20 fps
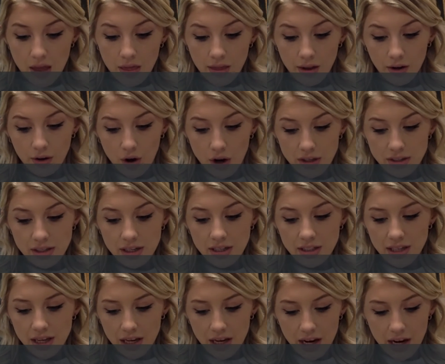The
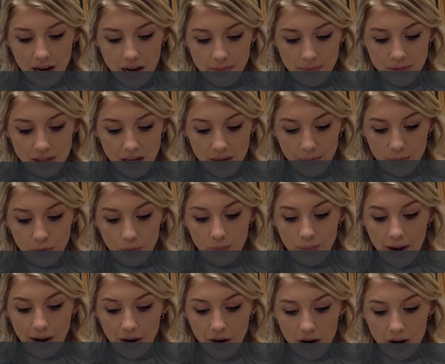cross-linked TED8M sample
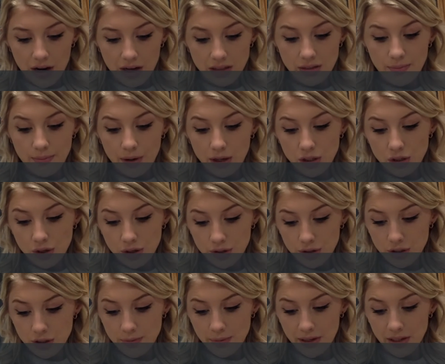migrated as a much
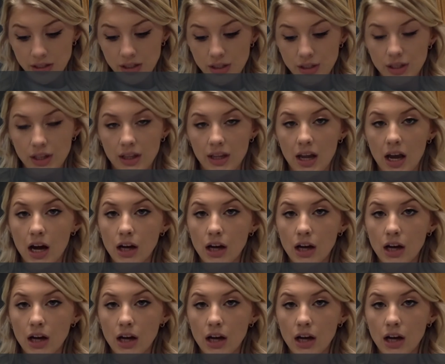larger species than the